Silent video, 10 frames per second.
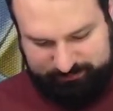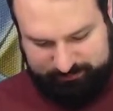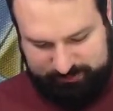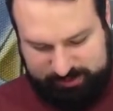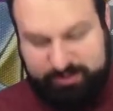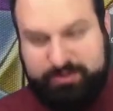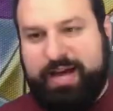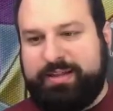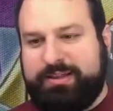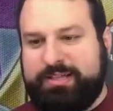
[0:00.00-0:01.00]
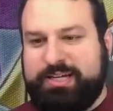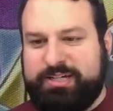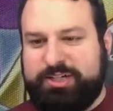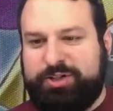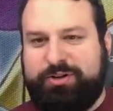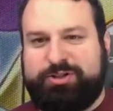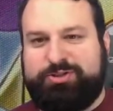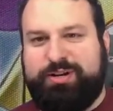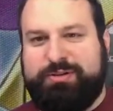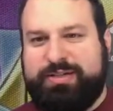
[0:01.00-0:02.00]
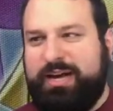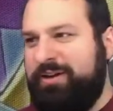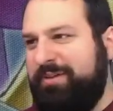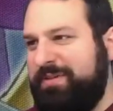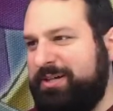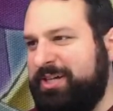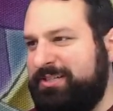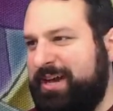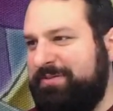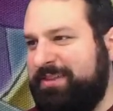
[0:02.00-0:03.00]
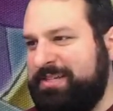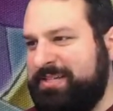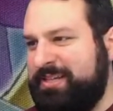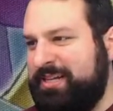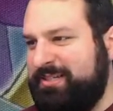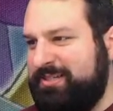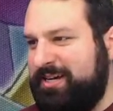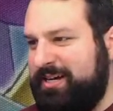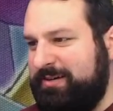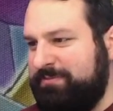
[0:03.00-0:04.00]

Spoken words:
So yeah, this is a shorter stream because I don't have much else after this unless yeah,